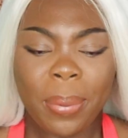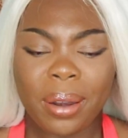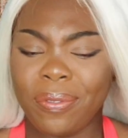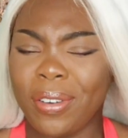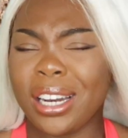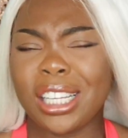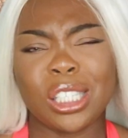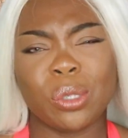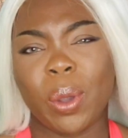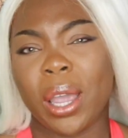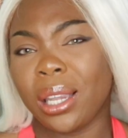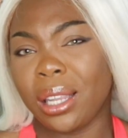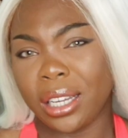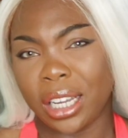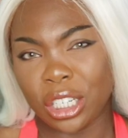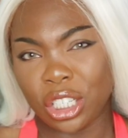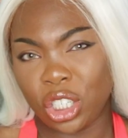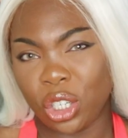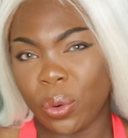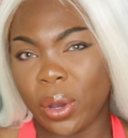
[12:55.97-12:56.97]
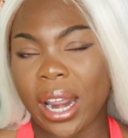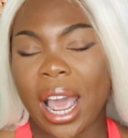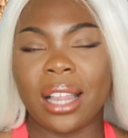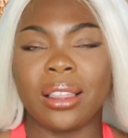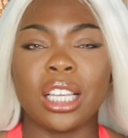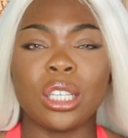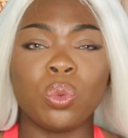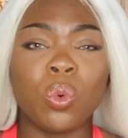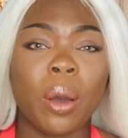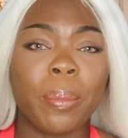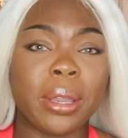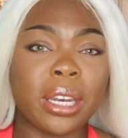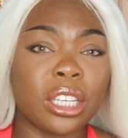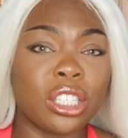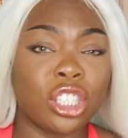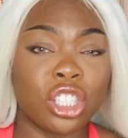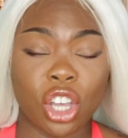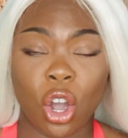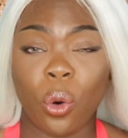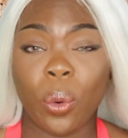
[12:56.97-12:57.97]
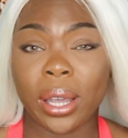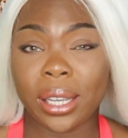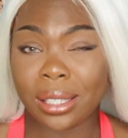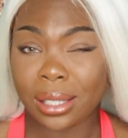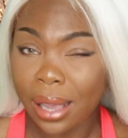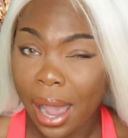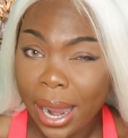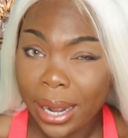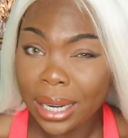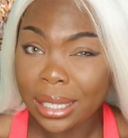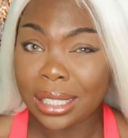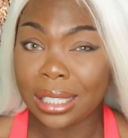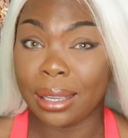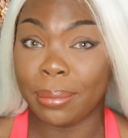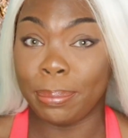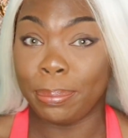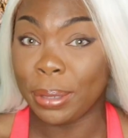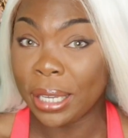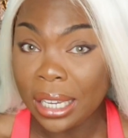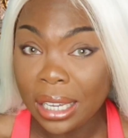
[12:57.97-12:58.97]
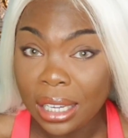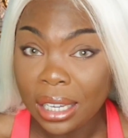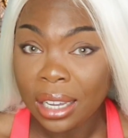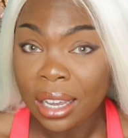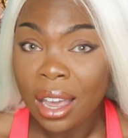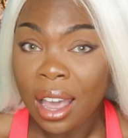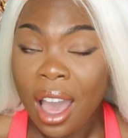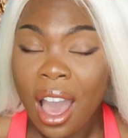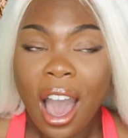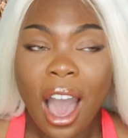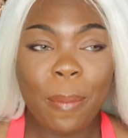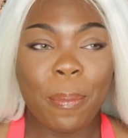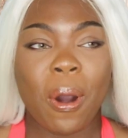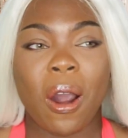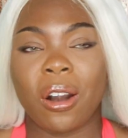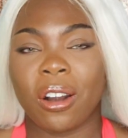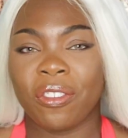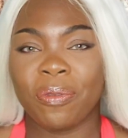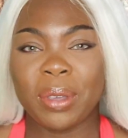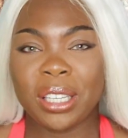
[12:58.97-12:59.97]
But Venezuela can do it. And this woman is so excited to be a part